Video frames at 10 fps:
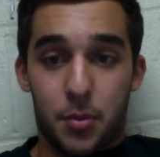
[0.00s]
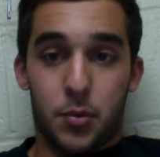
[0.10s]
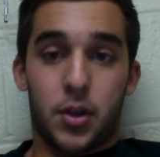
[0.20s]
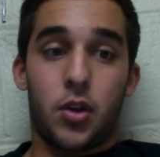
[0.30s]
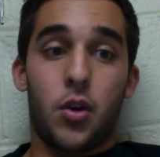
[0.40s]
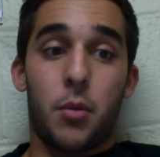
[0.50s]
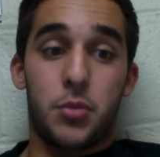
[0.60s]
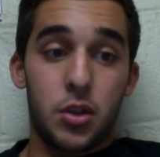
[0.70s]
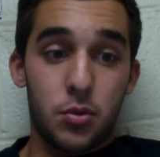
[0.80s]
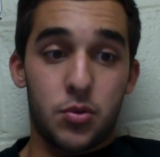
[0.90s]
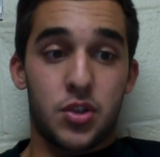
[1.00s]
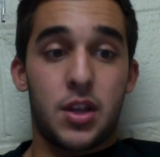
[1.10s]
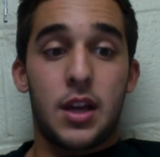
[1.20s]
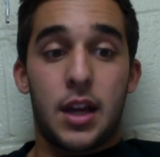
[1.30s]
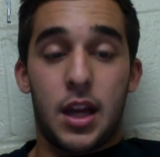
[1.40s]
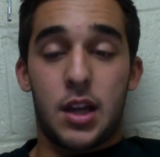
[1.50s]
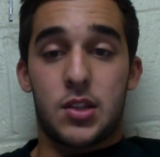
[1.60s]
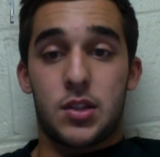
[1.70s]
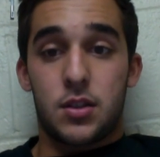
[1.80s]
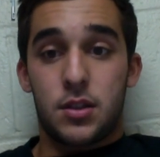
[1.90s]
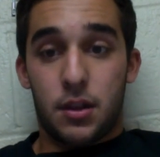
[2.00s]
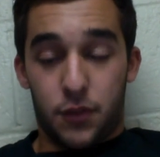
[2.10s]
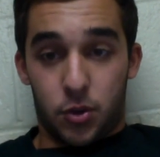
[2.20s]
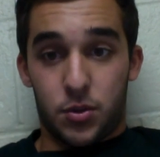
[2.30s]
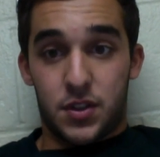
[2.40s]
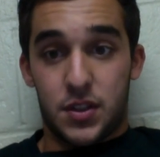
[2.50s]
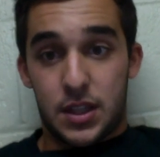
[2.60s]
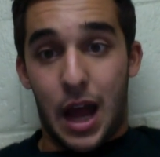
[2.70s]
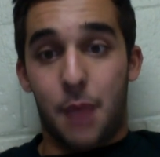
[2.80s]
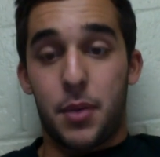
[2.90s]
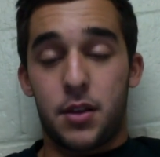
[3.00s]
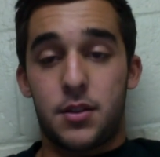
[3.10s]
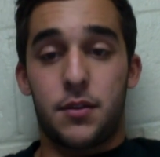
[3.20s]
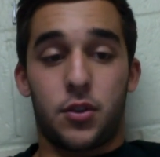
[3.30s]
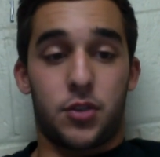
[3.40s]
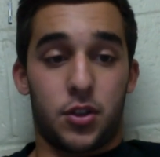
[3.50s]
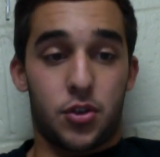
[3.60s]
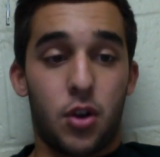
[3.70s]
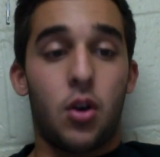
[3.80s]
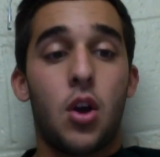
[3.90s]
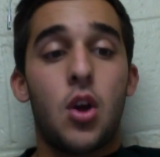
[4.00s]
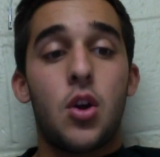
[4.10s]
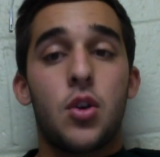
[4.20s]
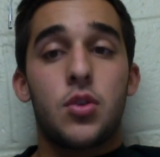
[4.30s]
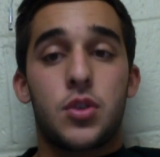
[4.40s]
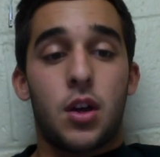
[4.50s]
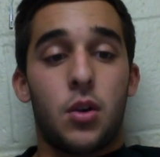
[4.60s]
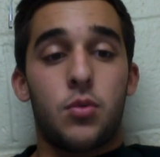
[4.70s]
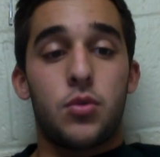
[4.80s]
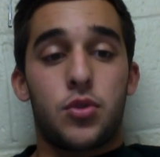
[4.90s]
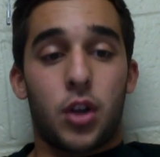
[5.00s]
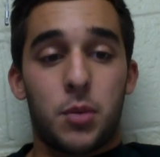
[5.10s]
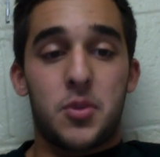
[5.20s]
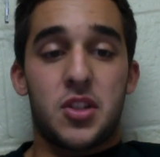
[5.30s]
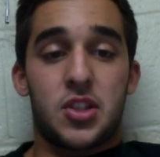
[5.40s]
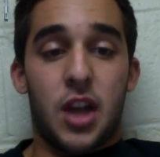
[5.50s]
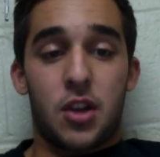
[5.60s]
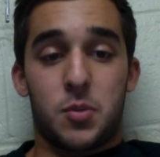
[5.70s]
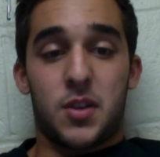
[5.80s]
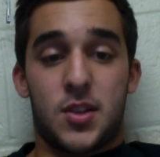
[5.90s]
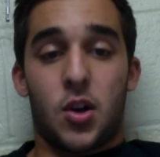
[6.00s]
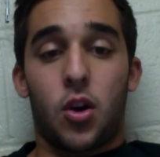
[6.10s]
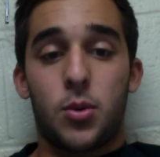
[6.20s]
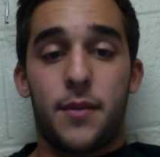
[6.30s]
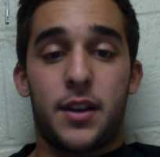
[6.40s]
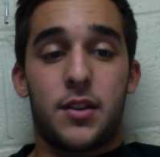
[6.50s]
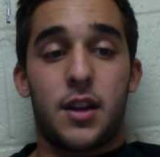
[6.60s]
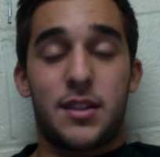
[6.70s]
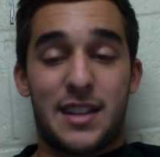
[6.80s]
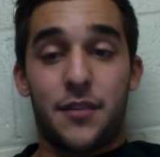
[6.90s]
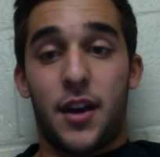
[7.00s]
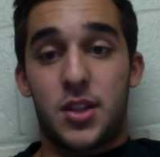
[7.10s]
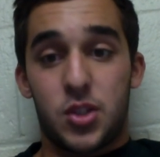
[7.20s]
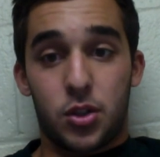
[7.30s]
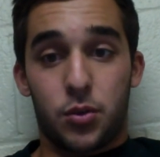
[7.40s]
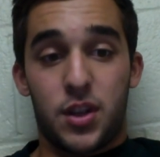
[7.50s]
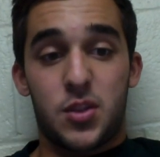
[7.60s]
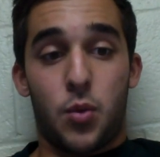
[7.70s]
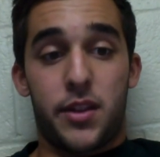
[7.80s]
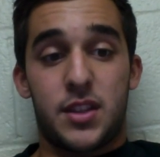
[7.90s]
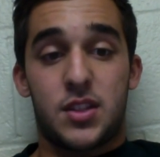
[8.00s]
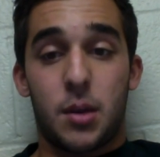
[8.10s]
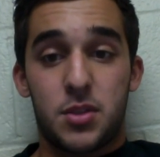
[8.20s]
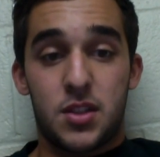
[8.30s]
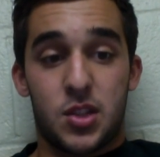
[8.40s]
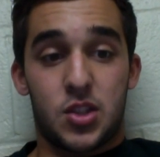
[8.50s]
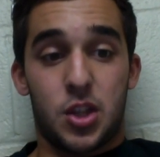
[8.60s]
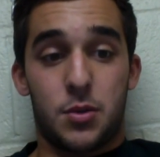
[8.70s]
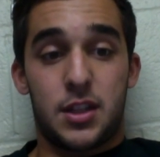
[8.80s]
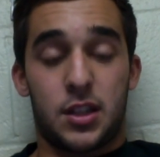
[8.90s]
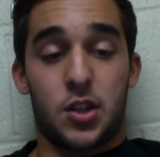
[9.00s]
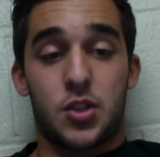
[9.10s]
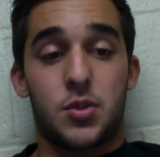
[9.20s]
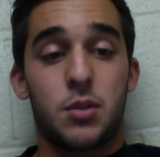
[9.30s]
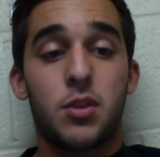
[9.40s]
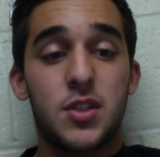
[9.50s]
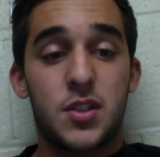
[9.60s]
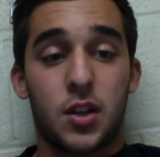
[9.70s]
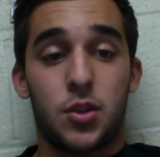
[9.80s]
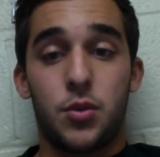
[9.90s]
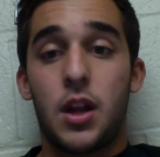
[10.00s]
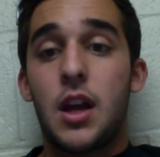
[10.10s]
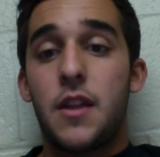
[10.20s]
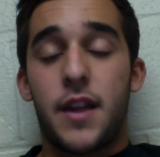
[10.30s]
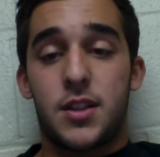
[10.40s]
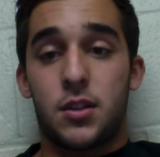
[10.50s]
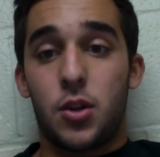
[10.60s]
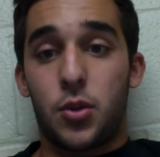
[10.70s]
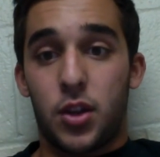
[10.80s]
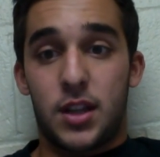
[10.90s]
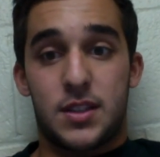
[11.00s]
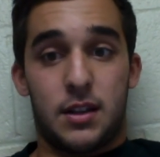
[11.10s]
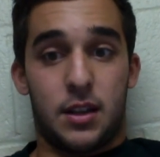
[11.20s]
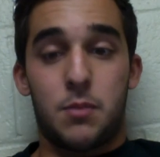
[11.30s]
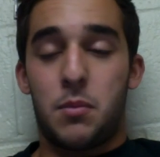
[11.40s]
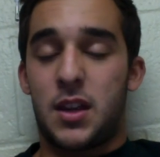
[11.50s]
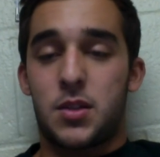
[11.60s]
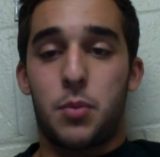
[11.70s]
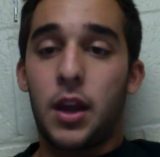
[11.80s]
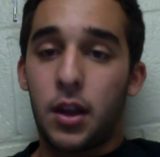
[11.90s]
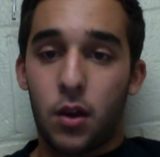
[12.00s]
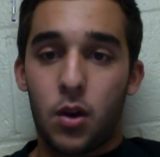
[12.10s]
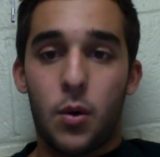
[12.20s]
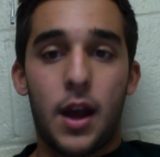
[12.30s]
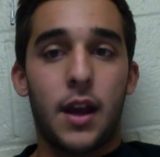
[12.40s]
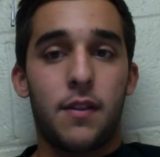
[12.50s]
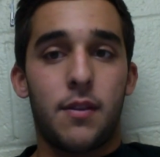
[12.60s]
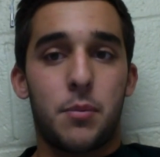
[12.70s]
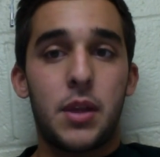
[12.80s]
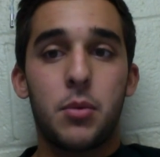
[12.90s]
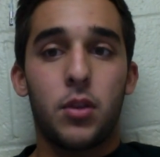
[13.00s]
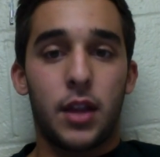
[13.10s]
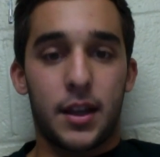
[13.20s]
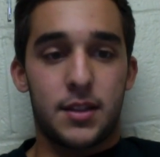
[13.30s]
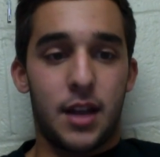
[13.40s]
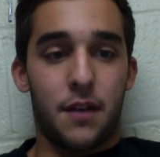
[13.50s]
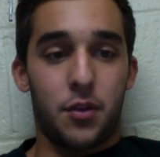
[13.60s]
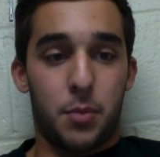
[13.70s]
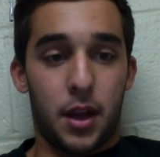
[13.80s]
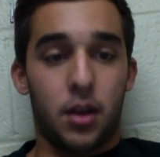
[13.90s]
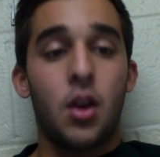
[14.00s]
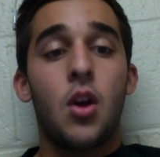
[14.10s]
But when abused, it's difficult to stop and difficult to control. So drug abuse is challenging because it's hard to identify a single reason why the substance is so addicting. So some reasons include that it's a local anesthetic. It makes the pain go away, and people like to not feel pain.